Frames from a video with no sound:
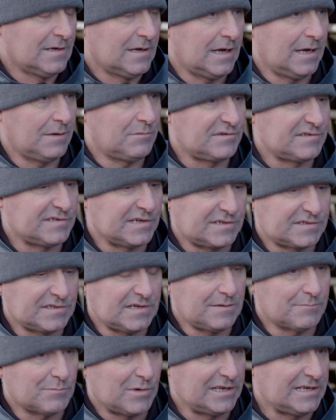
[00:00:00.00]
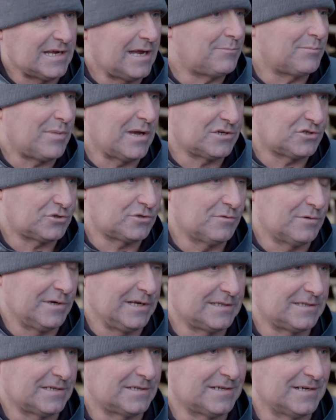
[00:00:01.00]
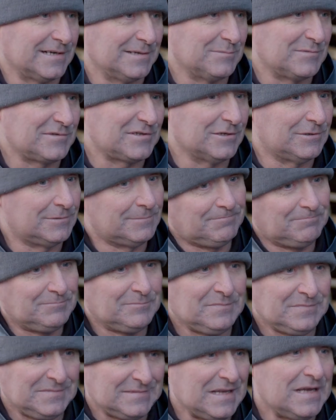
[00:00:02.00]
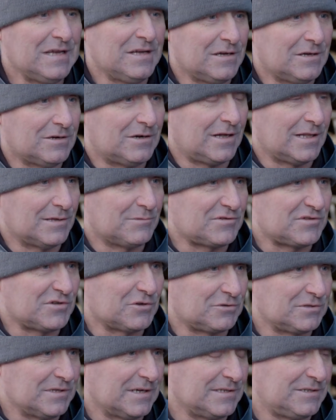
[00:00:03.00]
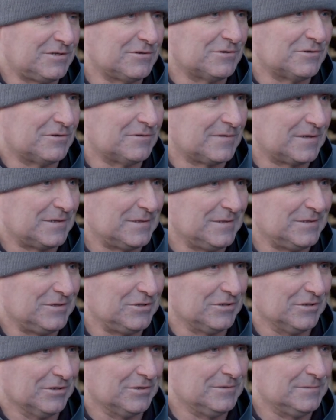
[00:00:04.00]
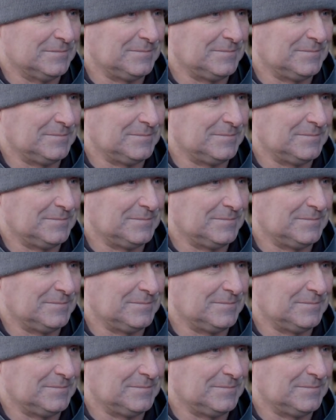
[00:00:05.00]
I was 16. My dad passed away at the time, so all of a sudden I took over, you know.